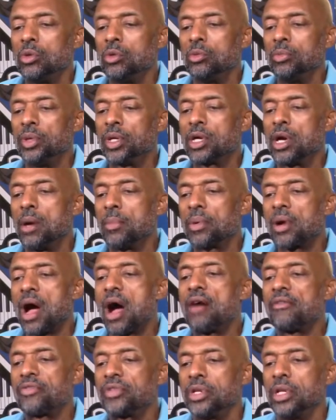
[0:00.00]
become
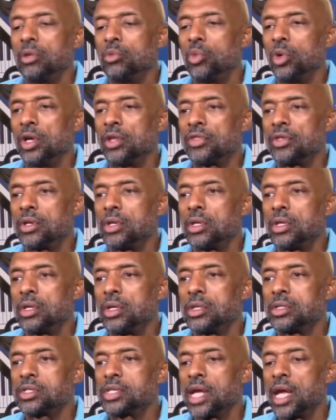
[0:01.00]
confident with
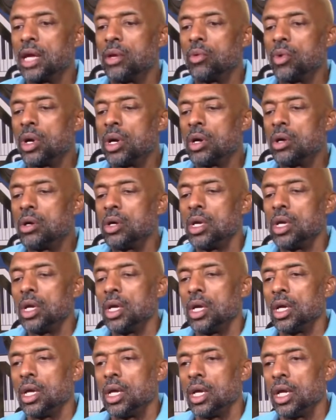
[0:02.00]
saying, well,
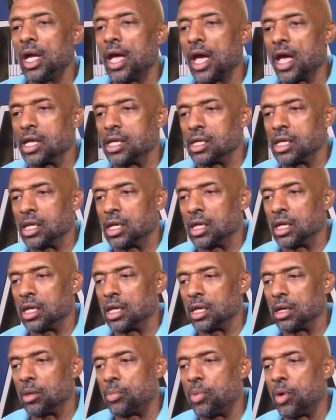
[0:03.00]

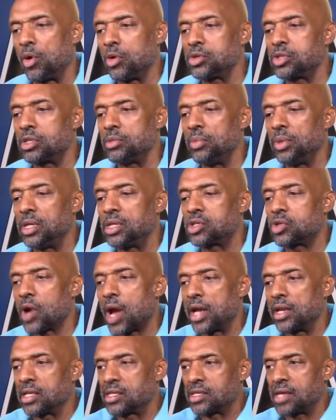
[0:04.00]
opposed to me
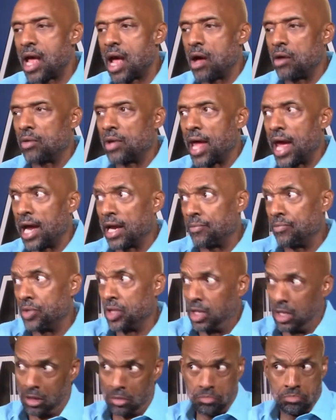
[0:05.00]
trying to sound like
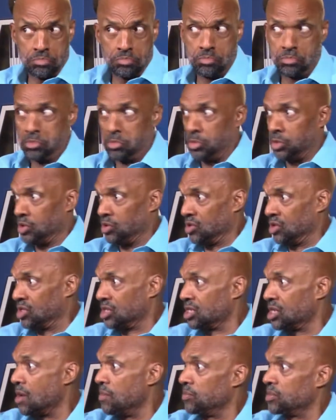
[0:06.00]

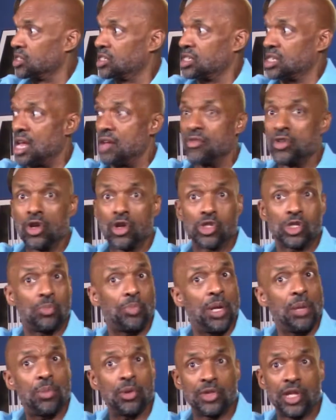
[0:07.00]
some 700
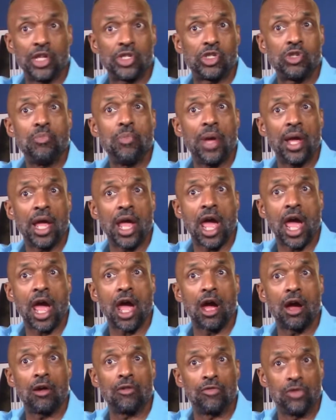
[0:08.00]
people that you may
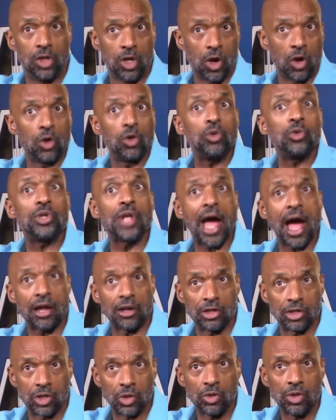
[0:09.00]
have learned how
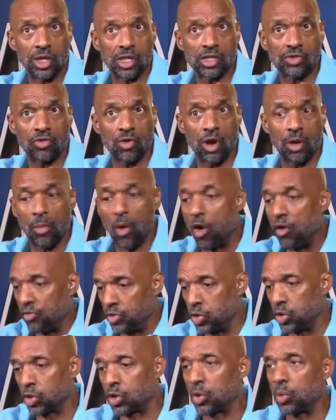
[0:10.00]
to do this from over
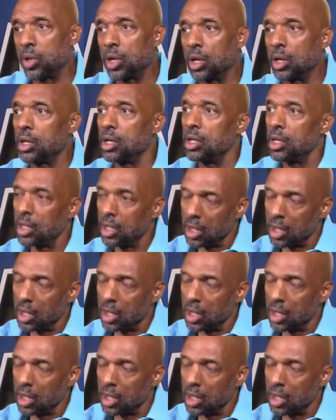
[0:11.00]
your career,